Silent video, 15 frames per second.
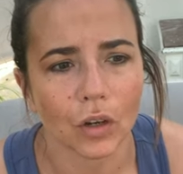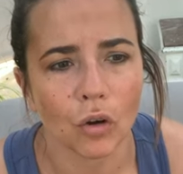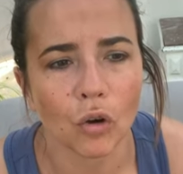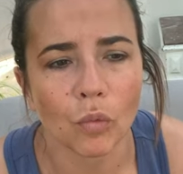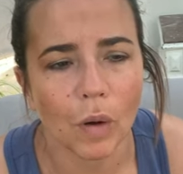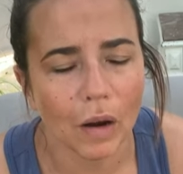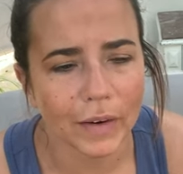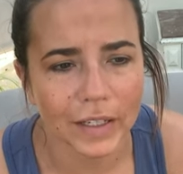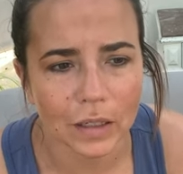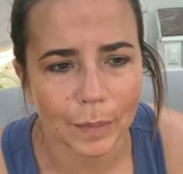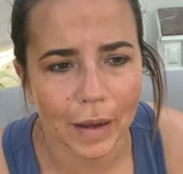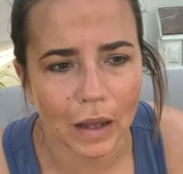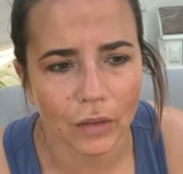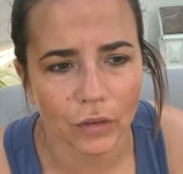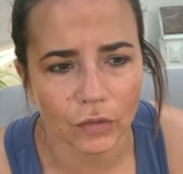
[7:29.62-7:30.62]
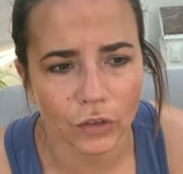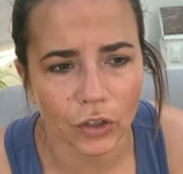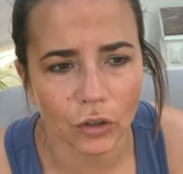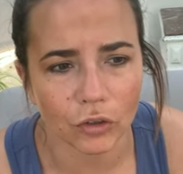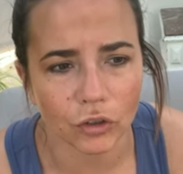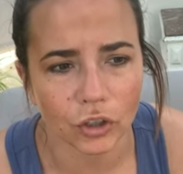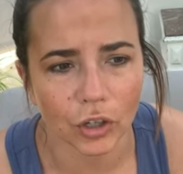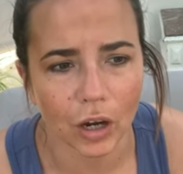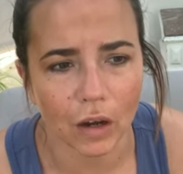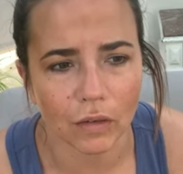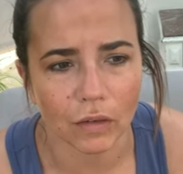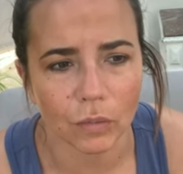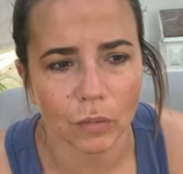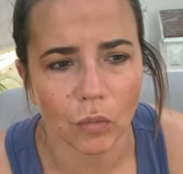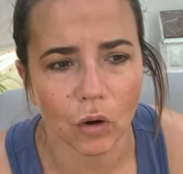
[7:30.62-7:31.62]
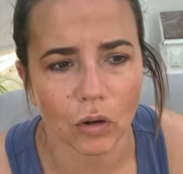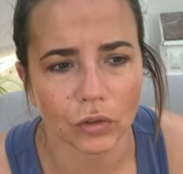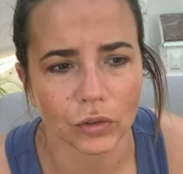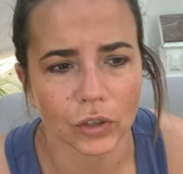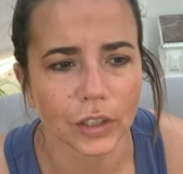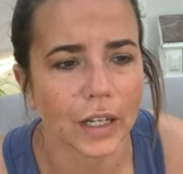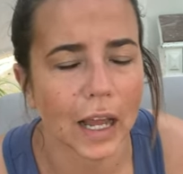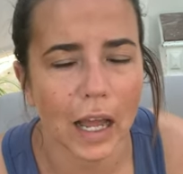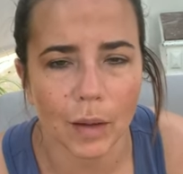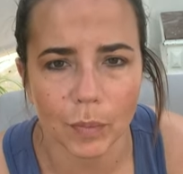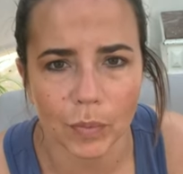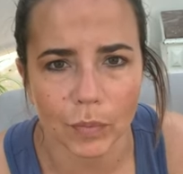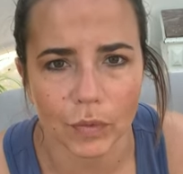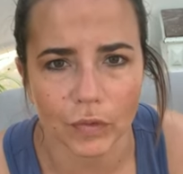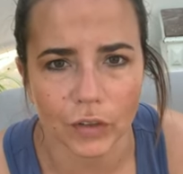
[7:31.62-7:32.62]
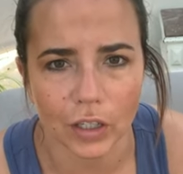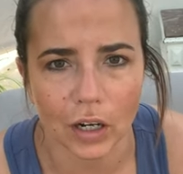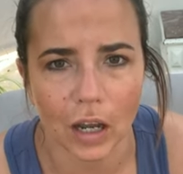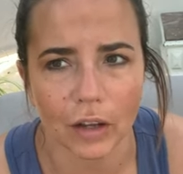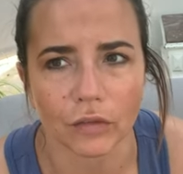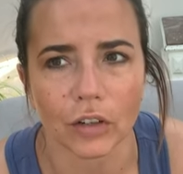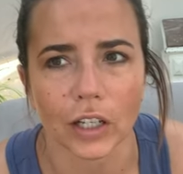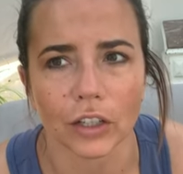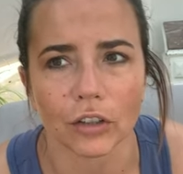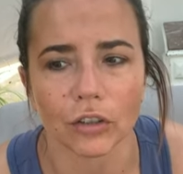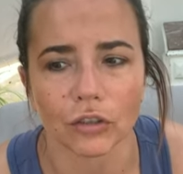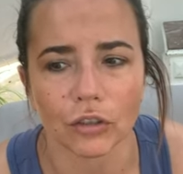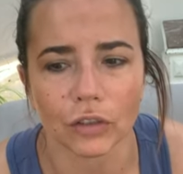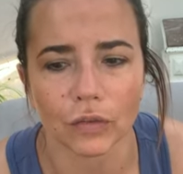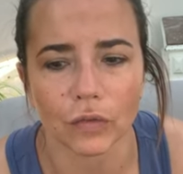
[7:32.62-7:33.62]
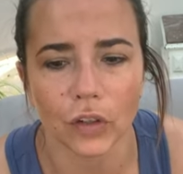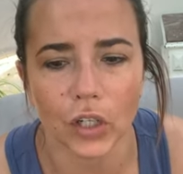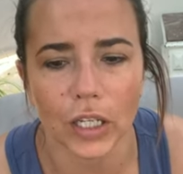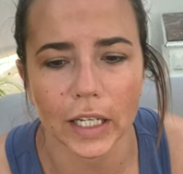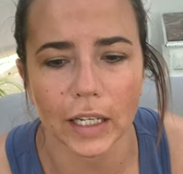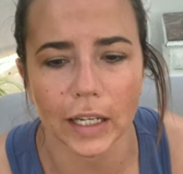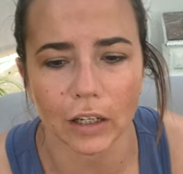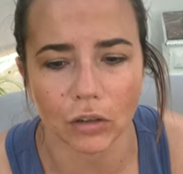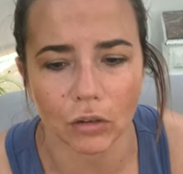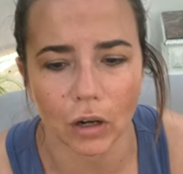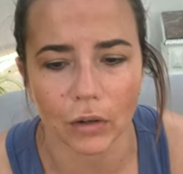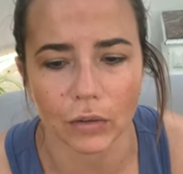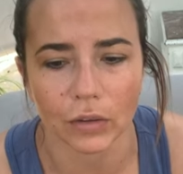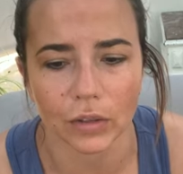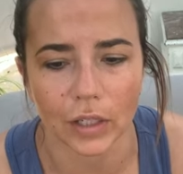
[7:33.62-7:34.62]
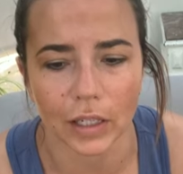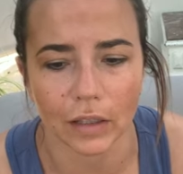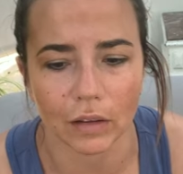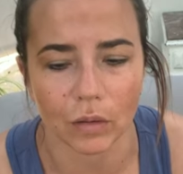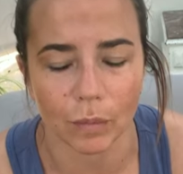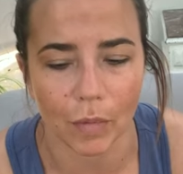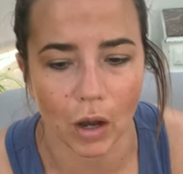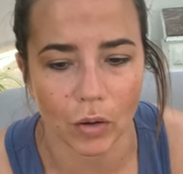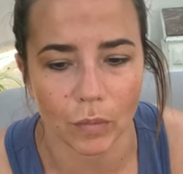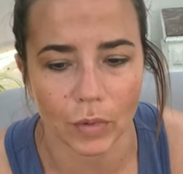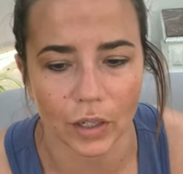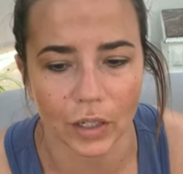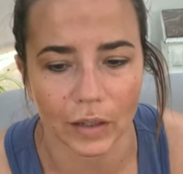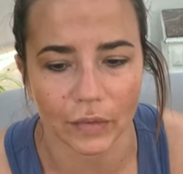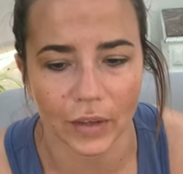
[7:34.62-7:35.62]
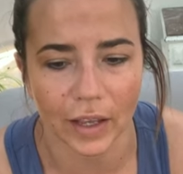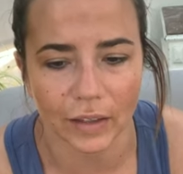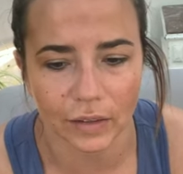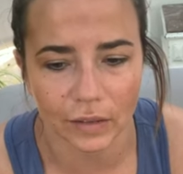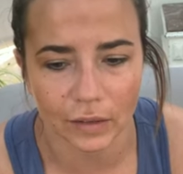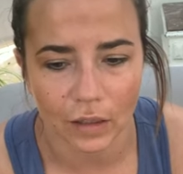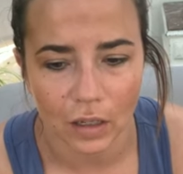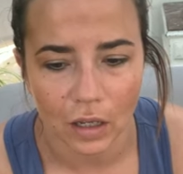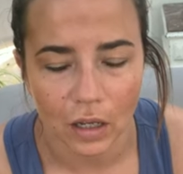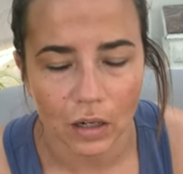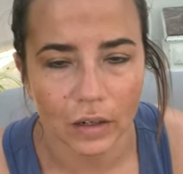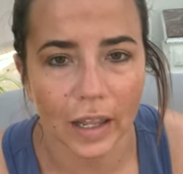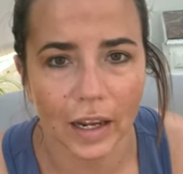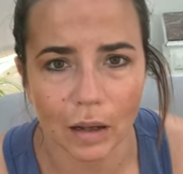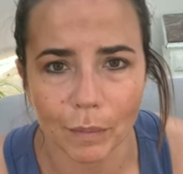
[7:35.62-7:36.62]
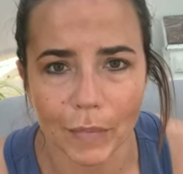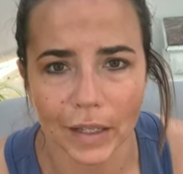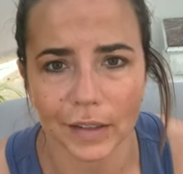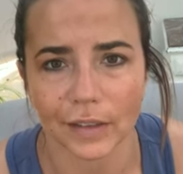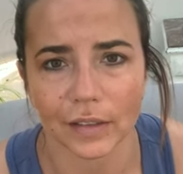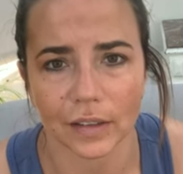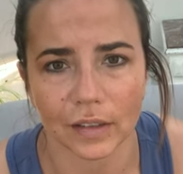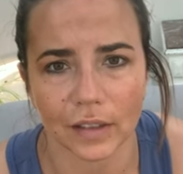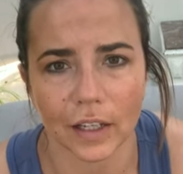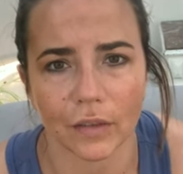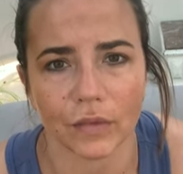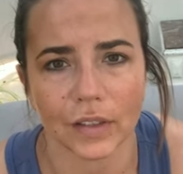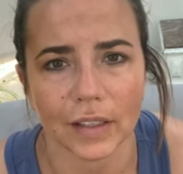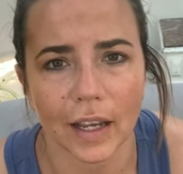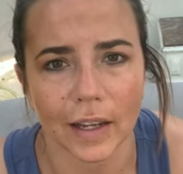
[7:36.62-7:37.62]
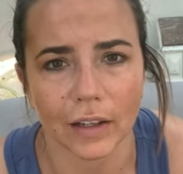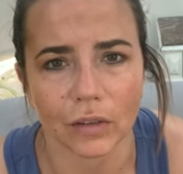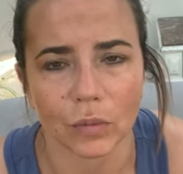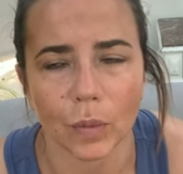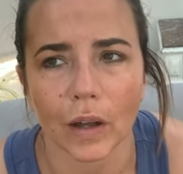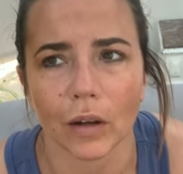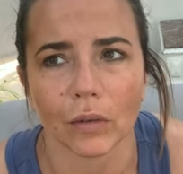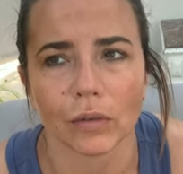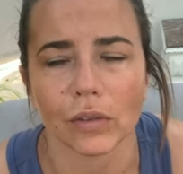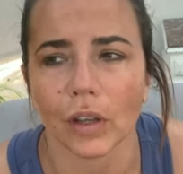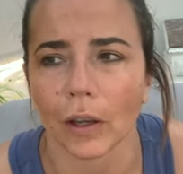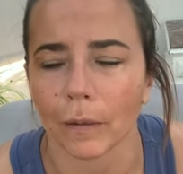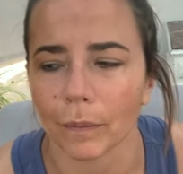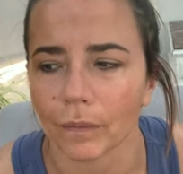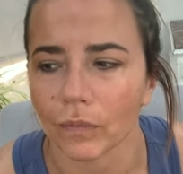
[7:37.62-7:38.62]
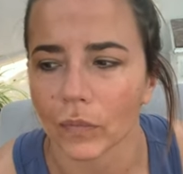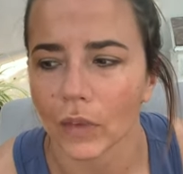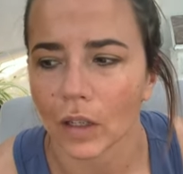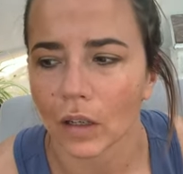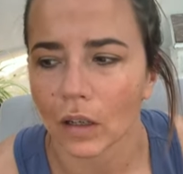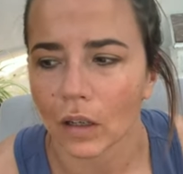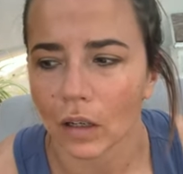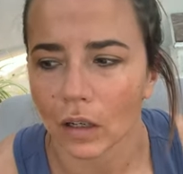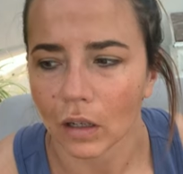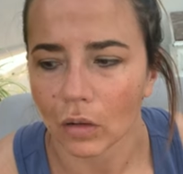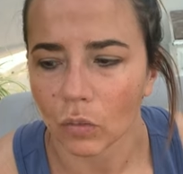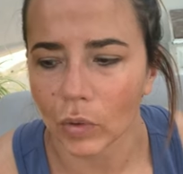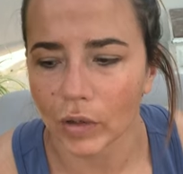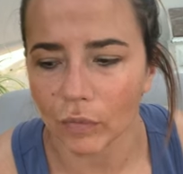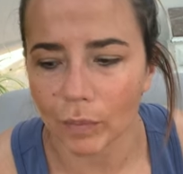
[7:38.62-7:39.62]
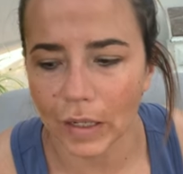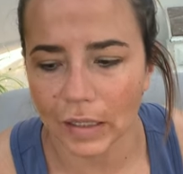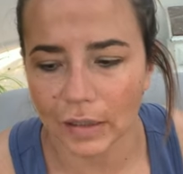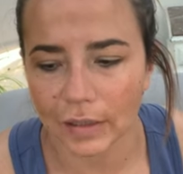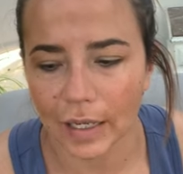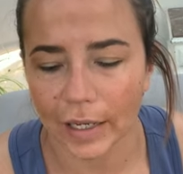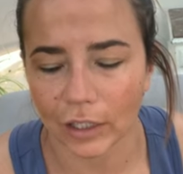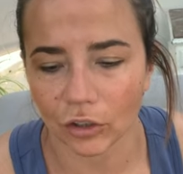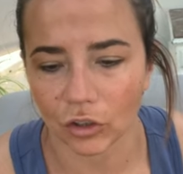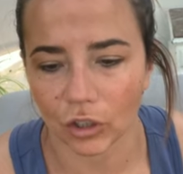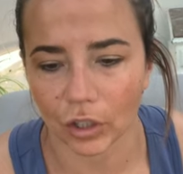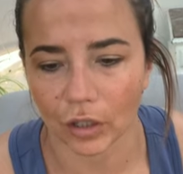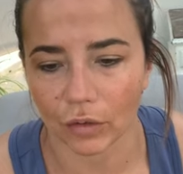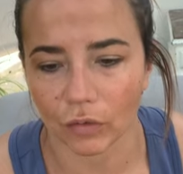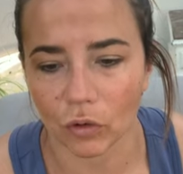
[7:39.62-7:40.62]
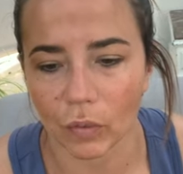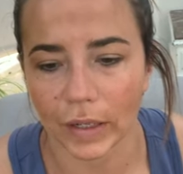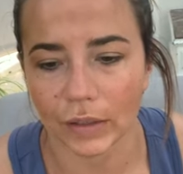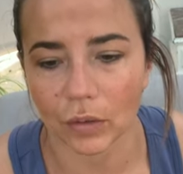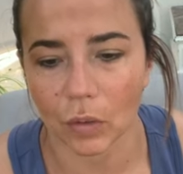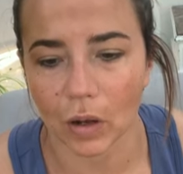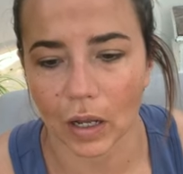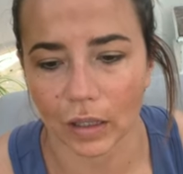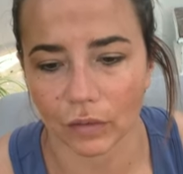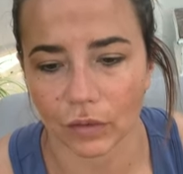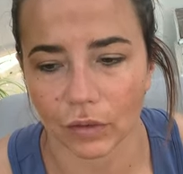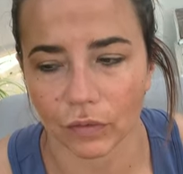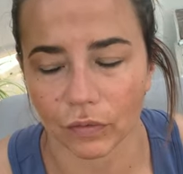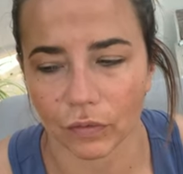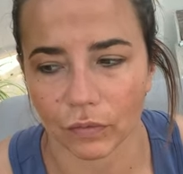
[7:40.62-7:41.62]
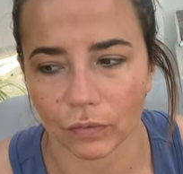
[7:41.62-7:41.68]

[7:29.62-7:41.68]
worried about the future and what's going to happen with your life. Like, you're just fully engrossed in the moment, and that's like a meditative state as well. So with meditation, I've always kind of,